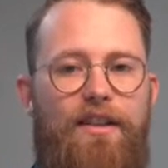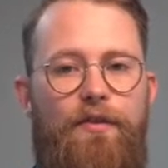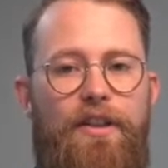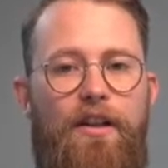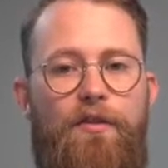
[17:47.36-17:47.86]
the
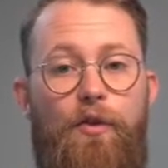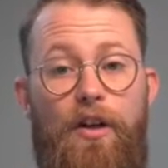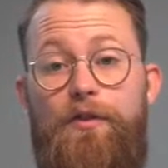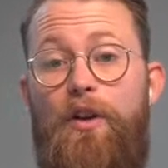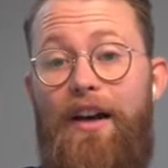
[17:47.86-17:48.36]
video
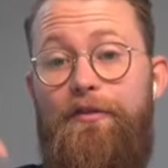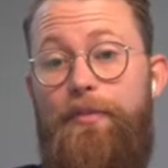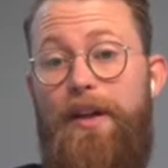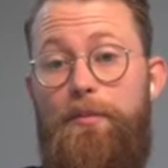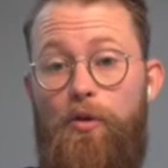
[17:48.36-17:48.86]
for. If you have
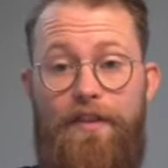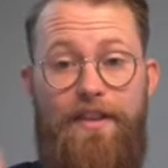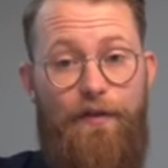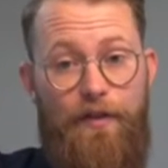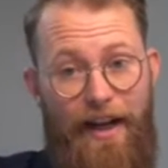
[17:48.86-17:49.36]
people with
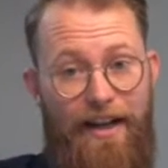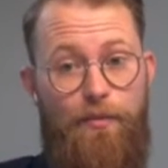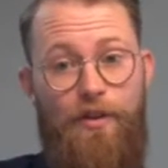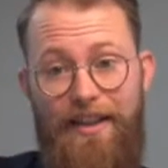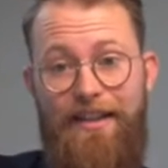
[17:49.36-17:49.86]
different
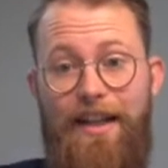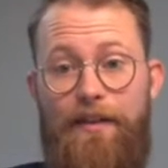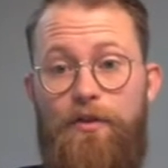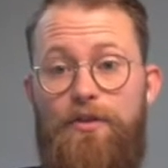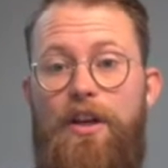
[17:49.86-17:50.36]
expertise
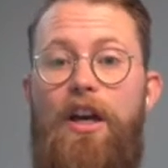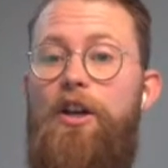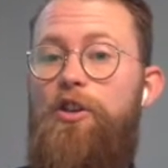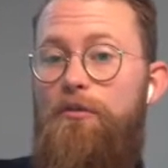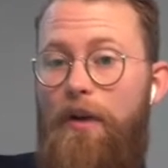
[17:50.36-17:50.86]
levels,
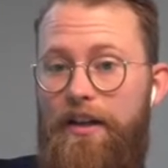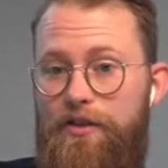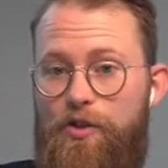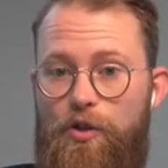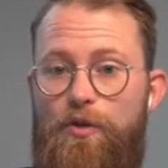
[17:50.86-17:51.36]
you might
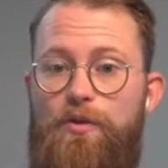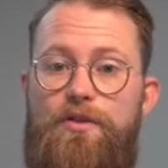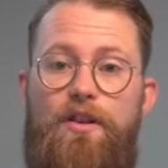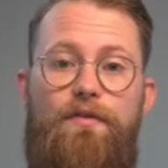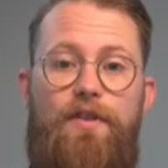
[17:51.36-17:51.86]

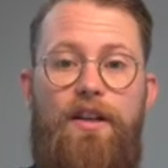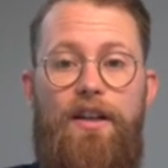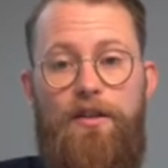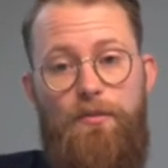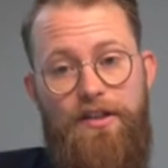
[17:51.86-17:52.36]
choose
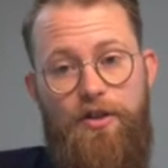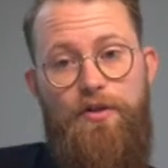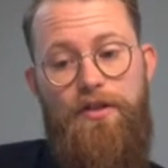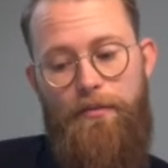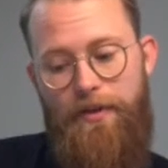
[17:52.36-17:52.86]

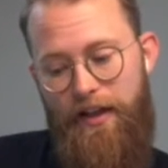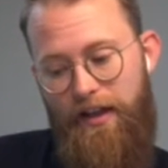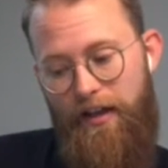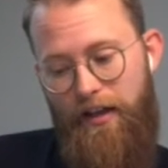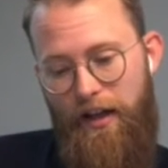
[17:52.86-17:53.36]

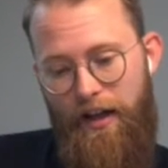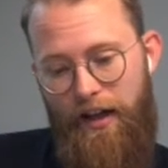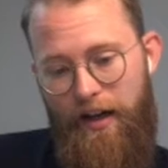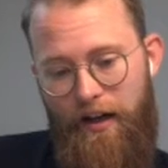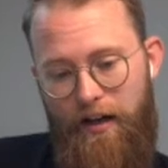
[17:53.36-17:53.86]
something
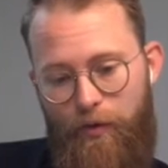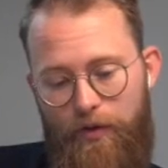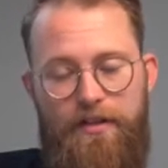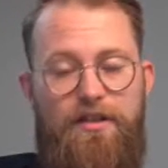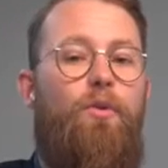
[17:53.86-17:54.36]

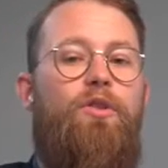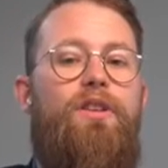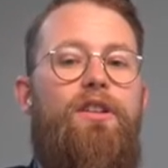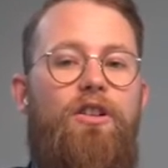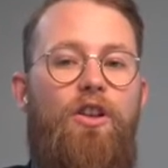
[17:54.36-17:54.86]
with someone with
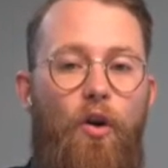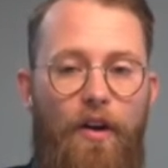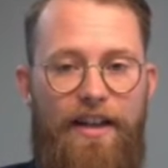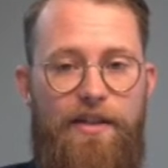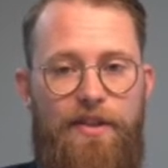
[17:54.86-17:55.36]
a
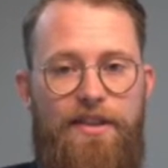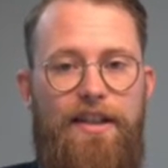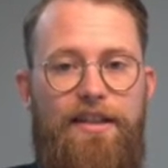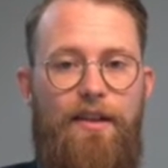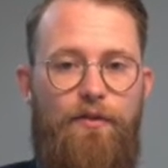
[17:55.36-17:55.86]
lower
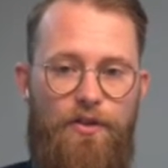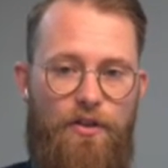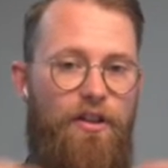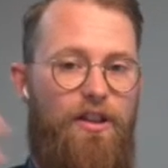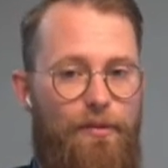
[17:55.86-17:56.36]
expertise level, so
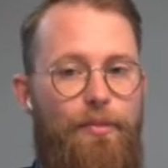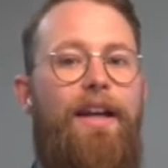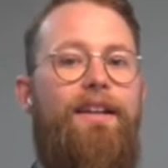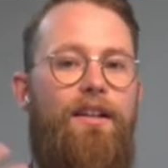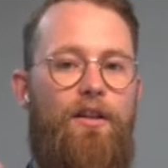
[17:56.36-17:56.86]
you
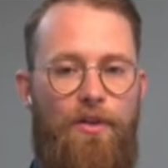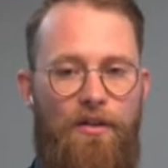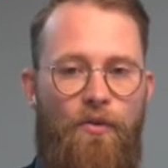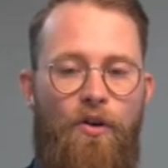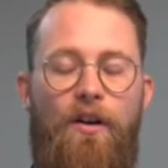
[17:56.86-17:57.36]
explain a little bit
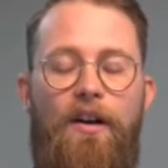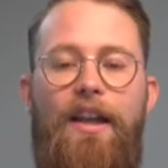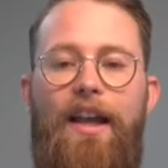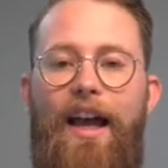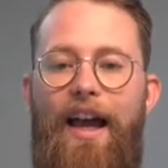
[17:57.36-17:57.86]
more.
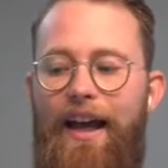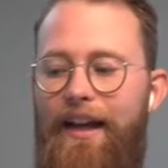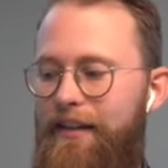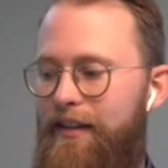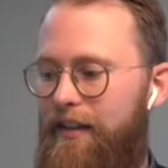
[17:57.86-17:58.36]

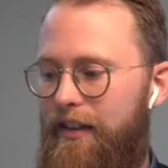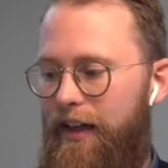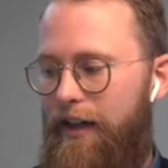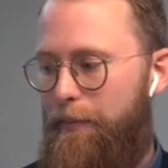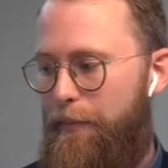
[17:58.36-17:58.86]
And
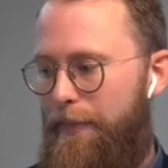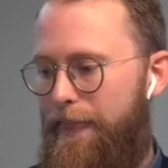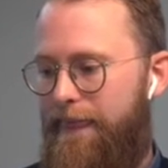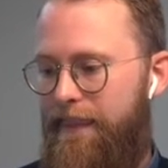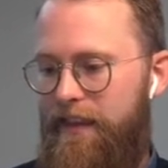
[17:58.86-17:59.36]

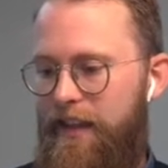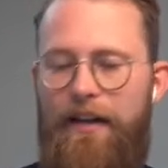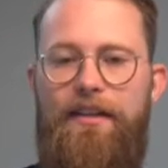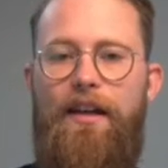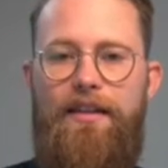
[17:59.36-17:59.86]
yeah,
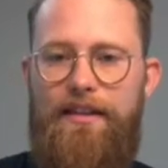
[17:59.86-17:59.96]
I think